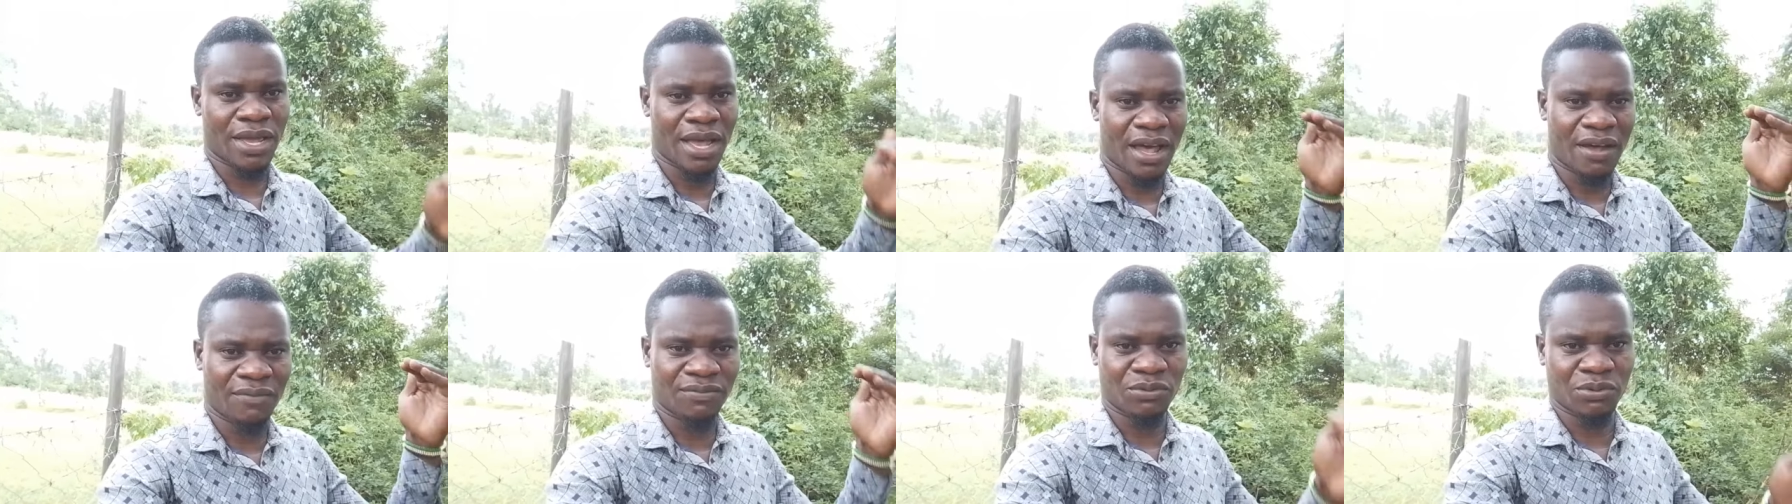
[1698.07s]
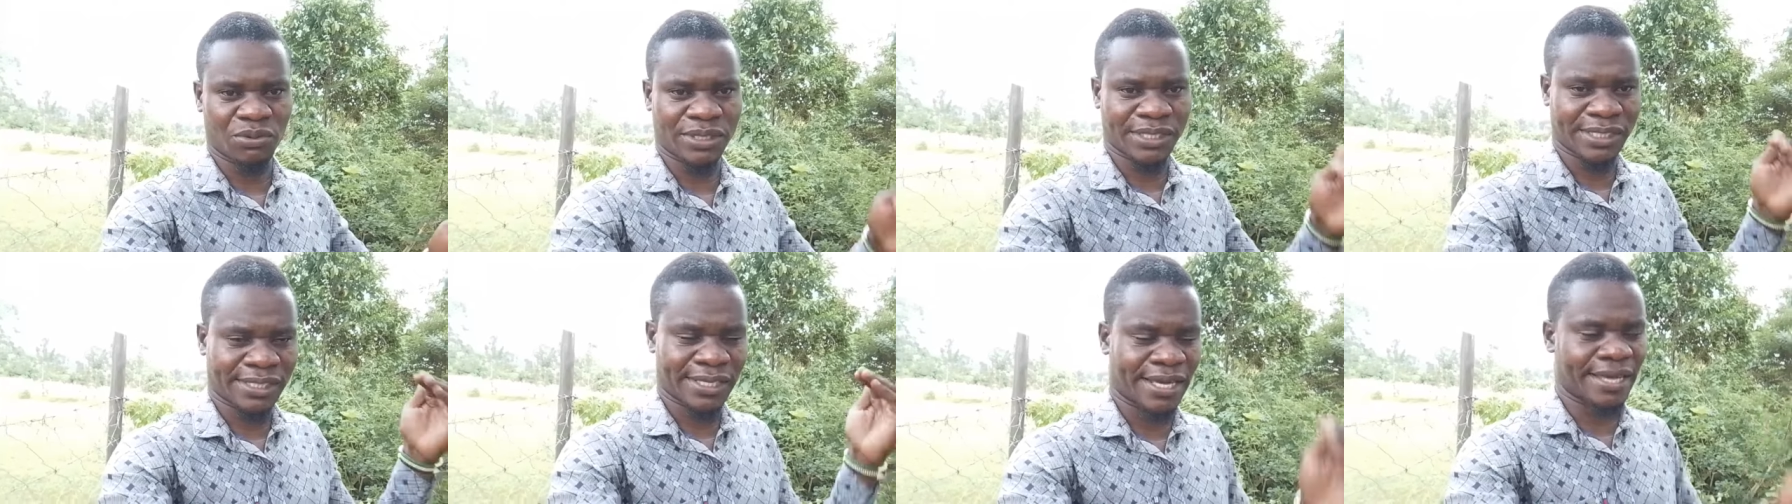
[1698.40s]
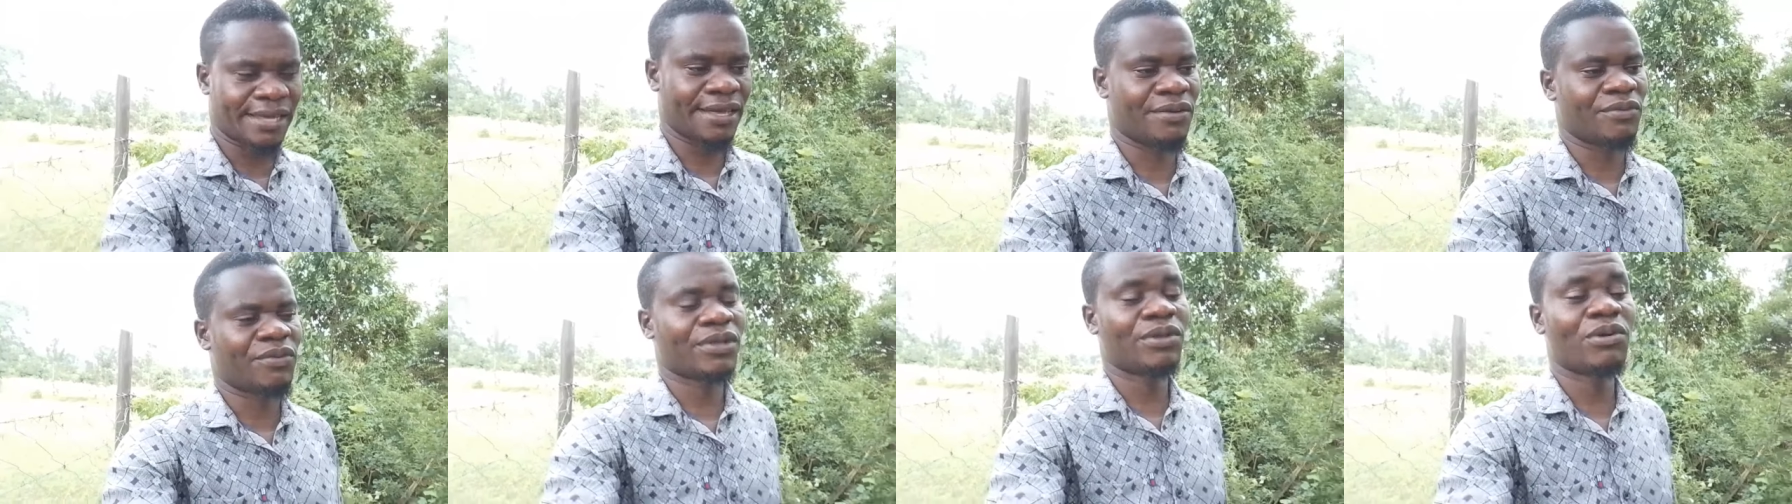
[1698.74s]
We don't hate
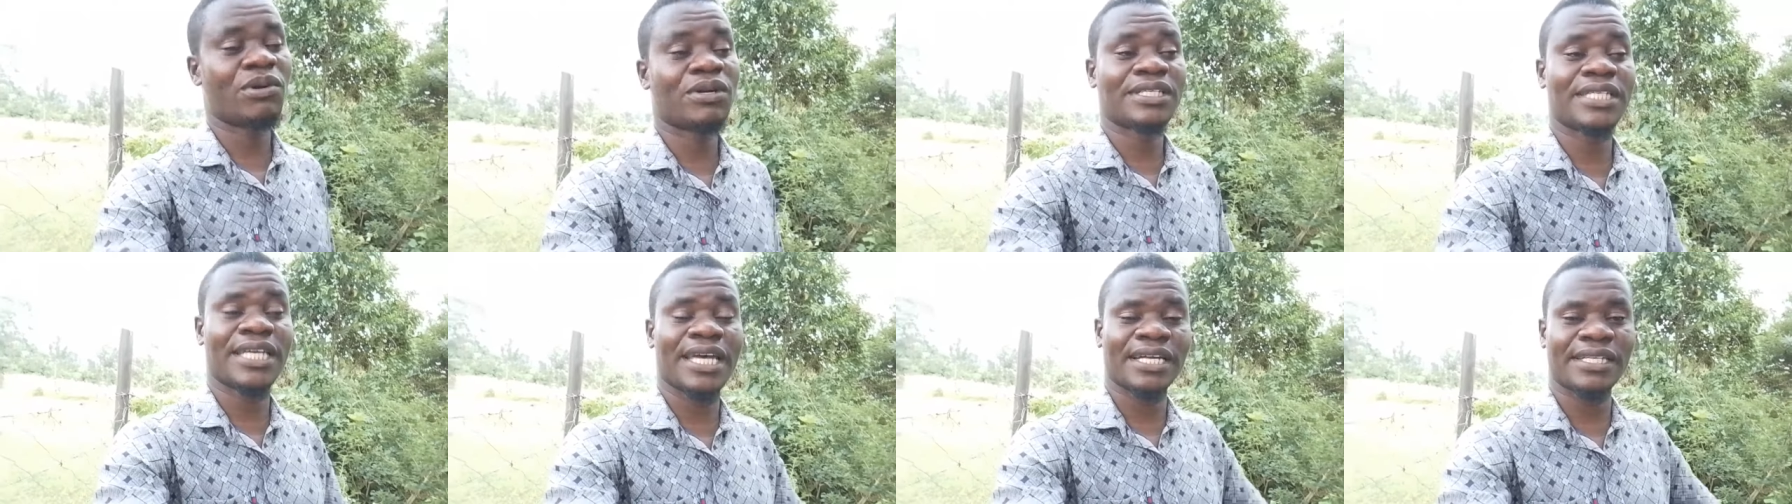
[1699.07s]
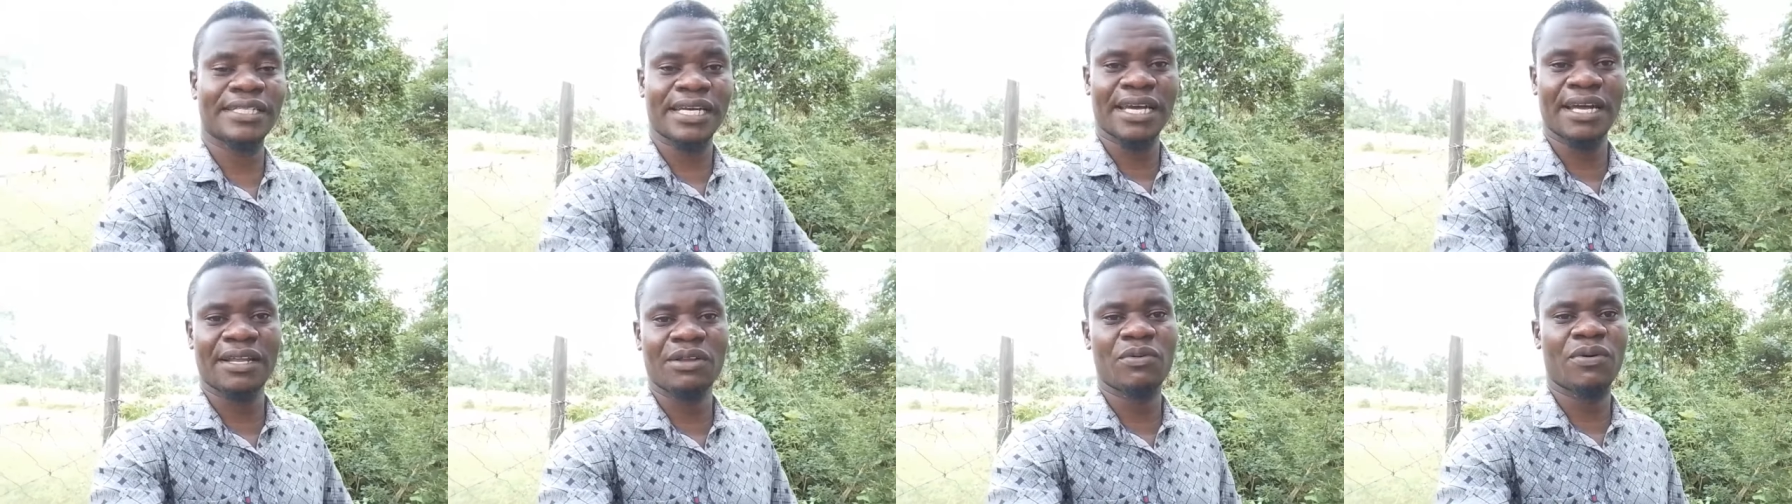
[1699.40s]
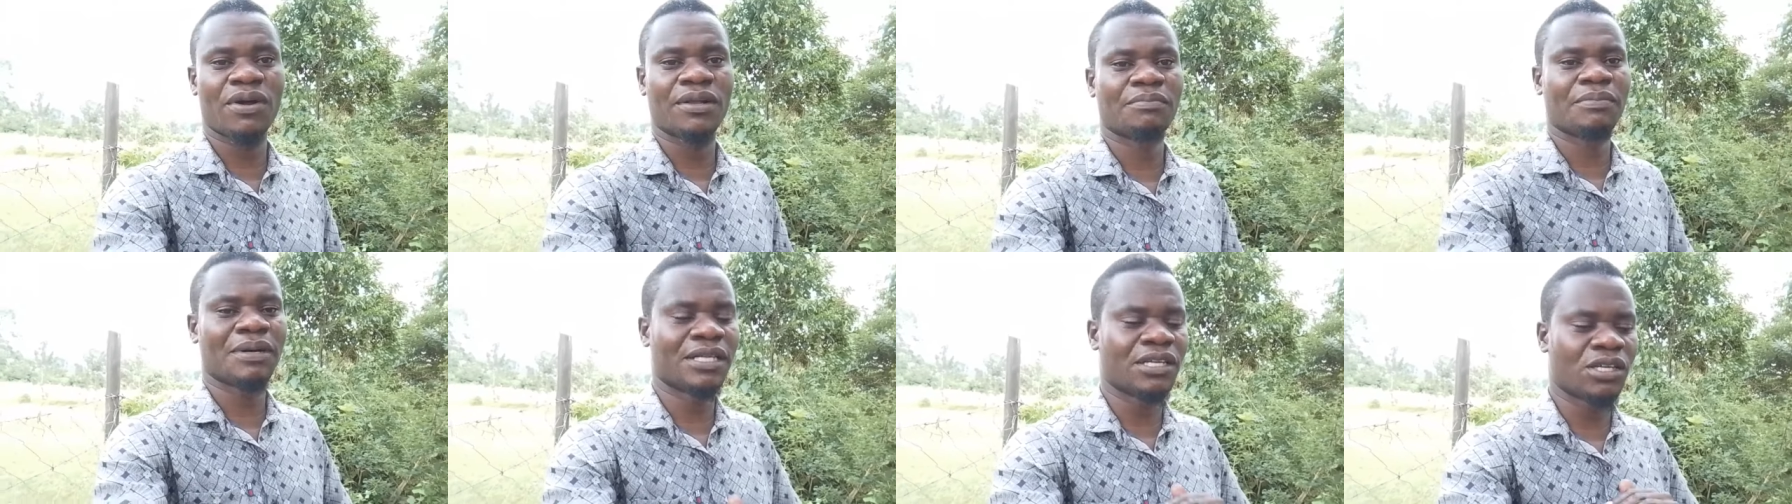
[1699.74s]
anyone, but the truth we
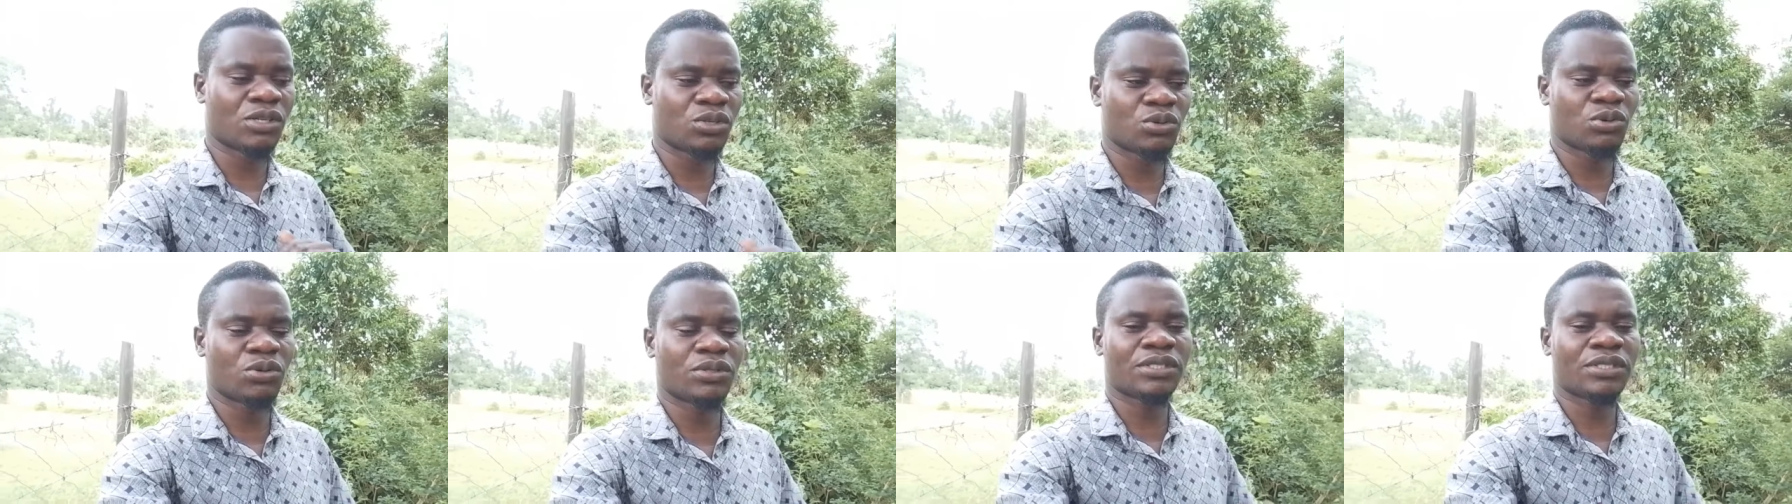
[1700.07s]
have to say.